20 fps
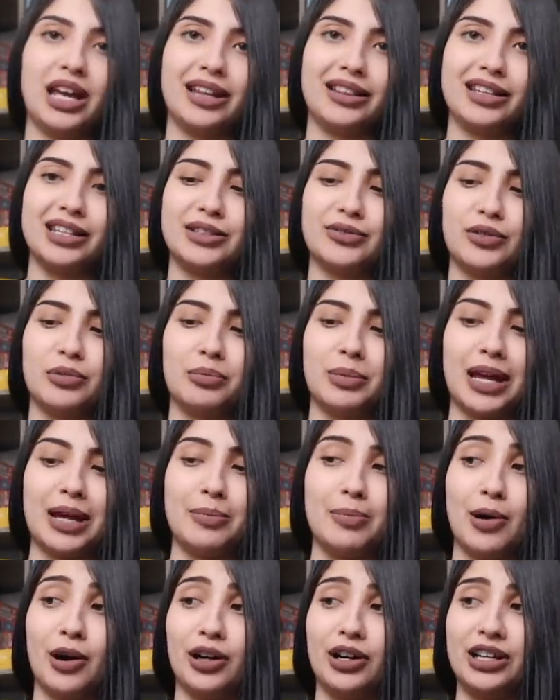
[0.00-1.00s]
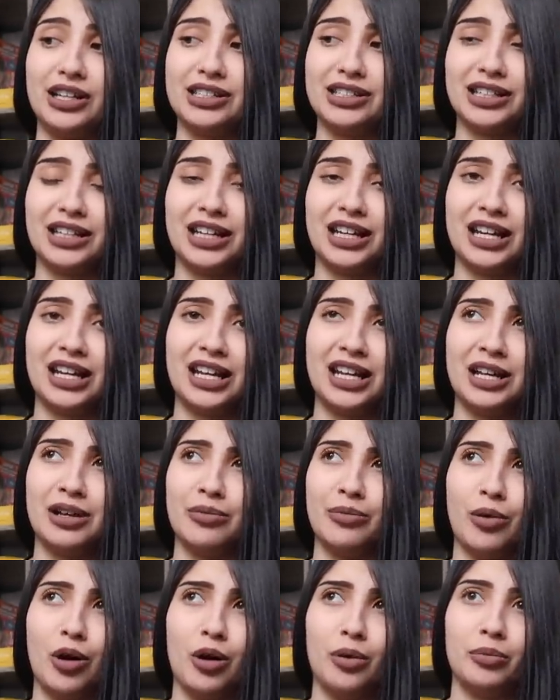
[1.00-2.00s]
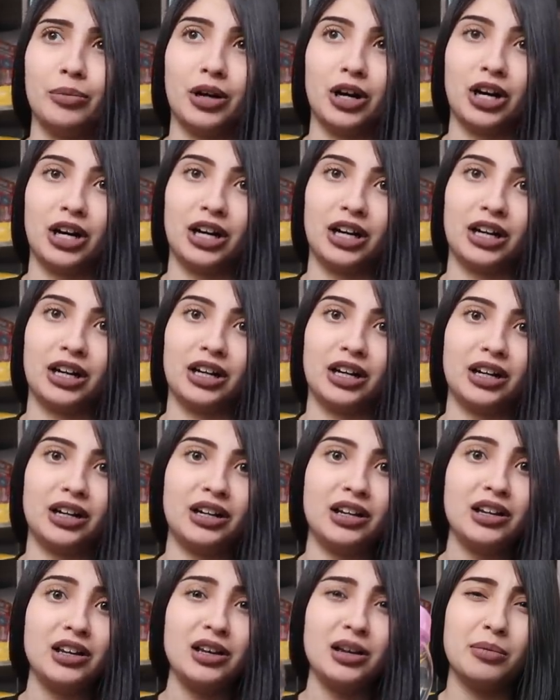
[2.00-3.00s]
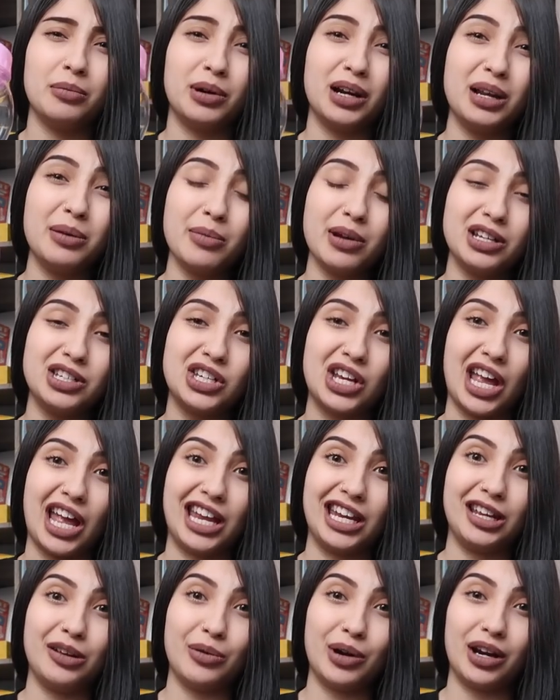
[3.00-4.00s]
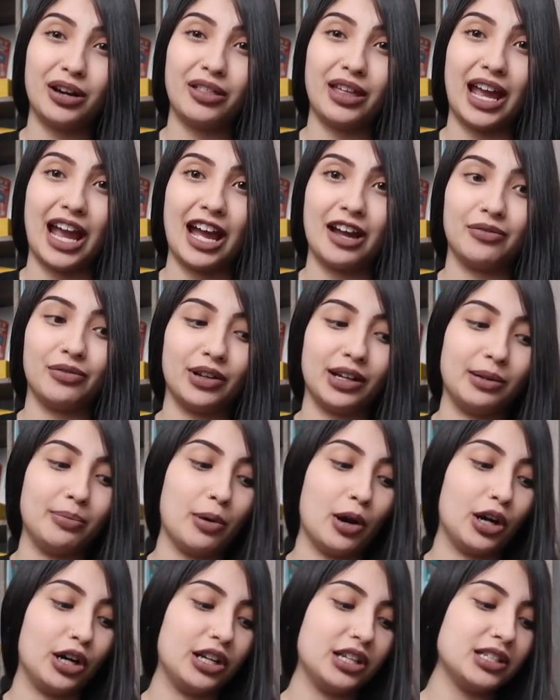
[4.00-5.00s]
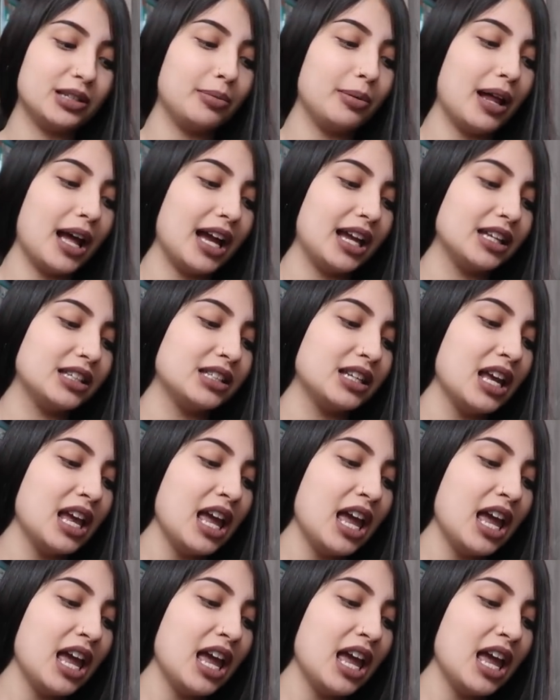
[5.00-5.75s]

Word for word: get this from like Party City, Walmart, pretty much anywhere they have like party supplies.